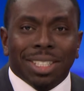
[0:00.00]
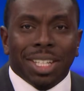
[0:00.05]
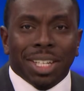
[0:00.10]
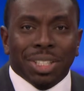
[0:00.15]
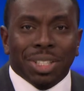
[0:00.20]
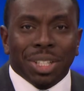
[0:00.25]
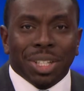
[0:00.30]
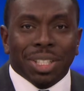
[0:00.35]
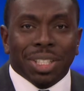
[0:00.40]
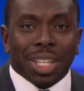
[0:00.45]

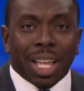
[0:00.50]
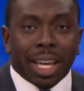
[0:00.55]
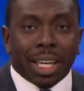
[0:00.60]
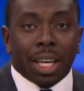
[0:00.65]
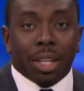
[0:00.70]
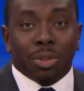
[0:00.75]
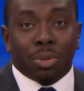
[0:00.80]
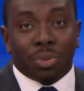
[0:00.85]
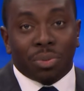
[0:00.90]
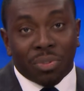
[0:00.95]
dishes like
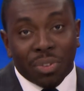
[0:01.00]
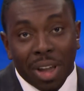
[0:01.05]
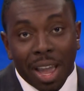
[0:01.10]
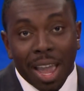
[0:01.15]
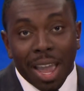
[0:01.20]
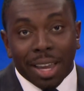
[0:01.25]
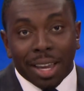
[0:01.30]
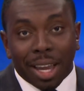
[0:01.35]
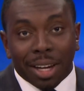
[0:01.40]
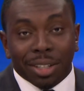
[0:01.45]

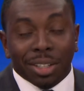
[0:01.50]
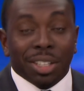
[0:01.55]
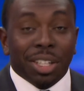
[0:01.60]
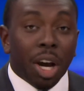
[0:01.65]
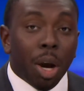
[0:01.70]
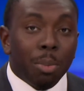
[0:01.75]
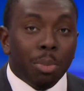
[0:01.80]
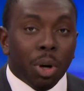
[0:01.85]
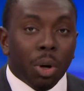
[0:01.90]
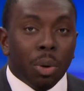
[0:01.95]
etouffee and
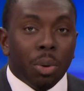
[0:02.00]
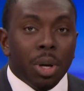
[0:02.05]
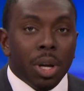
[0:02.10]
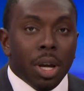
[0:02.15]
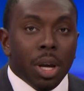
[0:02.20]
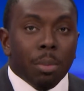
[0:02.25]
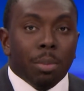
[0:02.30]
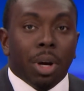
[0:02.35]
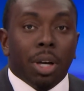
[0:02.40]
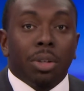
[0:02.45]
gumbo,
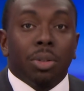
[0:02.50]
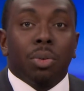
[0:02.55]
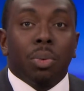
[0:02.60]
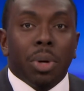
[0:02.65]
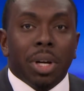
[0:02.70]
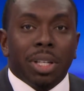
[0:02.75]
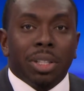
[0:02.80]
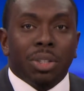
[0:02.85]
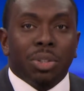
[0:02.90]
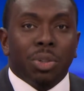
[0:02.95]
but
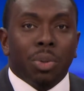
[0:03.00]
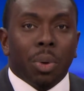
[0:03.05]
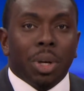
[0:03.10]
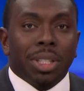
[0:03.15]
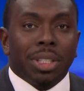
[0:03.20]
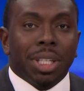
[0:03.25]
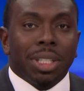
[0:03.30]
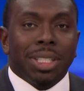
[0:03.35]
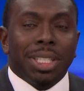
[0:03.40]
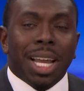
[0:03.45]
Chris
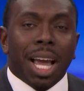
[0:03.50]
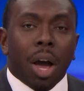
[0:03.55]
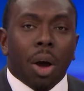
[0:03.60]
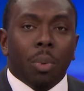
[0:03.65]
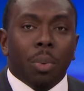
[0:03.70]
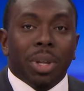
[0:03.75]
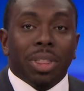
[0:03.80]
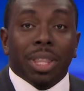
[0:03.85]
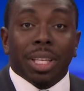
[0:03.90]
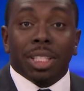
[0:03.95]
joins us now
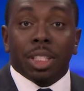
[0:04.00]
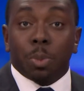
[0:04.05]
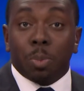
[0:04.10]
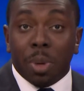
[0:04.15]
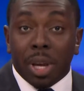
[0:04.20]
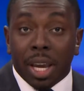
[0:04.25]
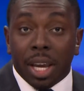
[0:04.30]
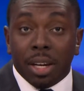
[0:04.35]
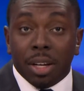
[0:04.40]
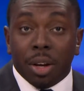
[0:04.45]
with the
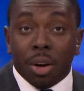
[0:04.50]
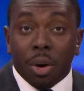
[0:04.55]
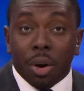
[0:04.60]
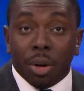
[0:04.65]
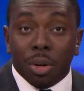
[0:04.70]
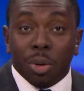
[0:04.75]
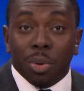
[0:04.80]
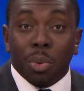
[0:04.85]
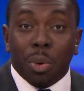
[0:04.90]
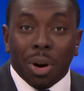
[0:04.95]
spin
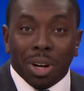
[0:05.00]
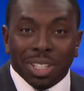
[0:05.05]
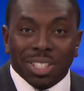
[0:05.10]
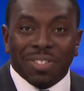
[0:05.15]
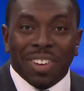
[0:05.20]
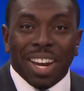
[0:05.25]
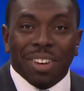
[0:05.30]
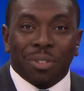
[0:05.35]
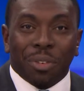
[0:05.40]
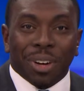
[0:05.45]
on a New Orleans
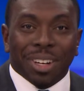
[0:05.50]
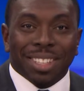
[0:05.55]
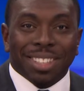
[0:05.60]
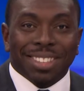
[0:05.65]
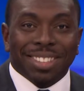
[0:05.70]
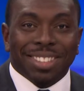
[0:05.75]
favorite.